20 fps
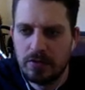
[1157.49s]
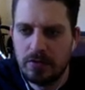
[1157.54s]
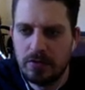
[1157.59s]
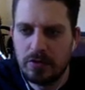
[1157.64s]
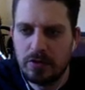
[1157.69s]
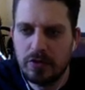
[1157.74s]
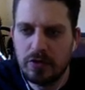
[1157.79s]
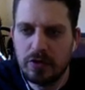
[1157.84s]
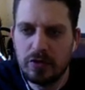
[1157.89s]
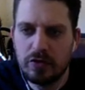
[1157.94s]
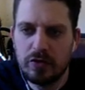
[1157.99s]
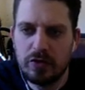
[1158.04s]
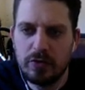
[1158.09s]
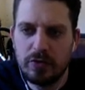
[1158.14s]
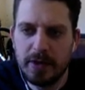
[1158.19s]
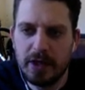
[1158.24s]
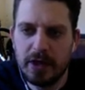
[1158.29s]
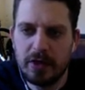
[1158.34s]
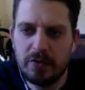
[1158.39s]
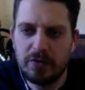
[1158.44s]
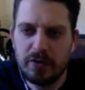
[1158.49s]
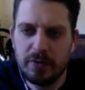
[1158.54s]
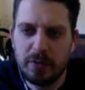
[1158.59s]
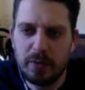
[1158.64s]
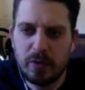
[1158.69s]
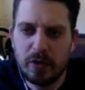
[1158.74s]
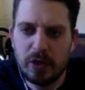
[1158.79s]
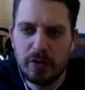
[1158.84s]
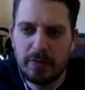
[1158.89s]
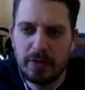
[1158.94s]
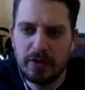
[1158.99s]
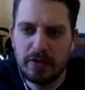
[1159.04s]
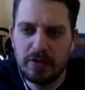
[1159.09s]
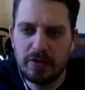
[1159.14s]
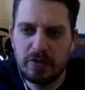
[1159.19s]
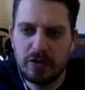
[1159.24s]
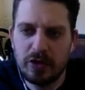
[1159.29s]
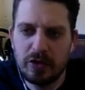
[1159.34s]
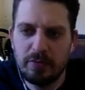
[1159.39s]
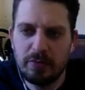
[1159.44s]
So not too bad. Obviously, we want to be at the
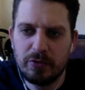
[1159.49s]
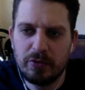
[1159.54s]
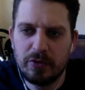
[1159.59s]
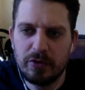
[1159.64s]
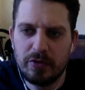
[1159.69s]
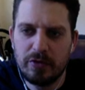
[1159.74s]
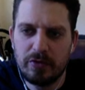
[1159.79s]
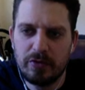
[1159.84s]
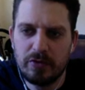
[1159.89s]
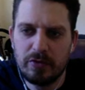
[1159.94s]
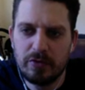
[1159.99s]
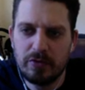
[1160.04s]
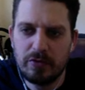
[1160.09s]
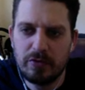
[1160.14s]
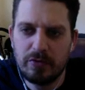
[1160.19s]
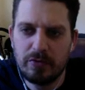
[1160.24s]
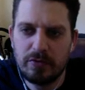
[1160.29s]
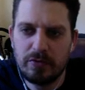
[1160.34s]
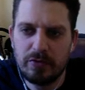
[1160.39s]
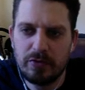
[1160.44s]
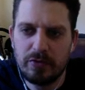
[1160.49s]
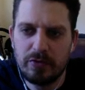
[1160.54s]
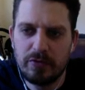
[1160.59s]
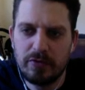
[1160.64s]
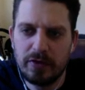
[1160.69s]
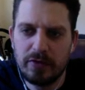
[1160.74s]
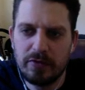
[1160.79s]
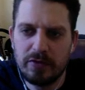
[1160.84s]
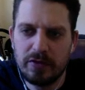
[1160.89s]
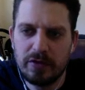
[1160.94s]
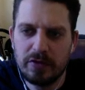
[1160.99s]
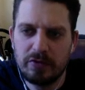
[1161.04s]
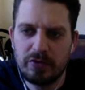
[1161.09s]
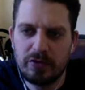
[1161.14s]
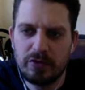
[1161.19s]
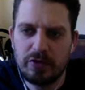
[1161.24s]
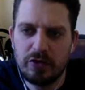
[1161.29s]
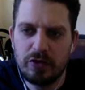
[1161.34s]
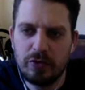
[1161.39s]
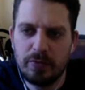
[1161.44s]
top. We're only 4, 5, 6. We're only
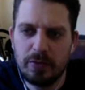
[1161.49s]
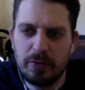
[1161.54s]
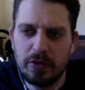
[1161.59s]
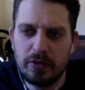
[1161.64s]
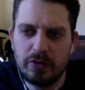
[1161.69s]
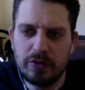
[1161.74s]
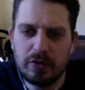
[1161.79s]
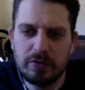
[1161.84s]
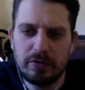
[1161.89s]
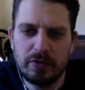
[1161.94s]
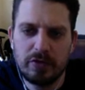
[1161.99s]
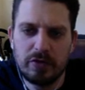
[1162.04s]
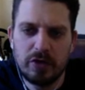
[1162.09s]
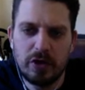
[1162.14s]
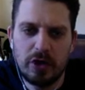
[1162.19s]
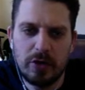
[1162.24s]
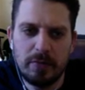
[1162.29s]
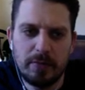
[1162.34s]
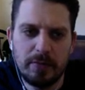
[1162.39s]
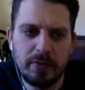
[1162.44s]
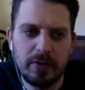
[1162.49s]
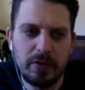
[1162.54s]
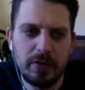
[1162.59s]
2 points off the top.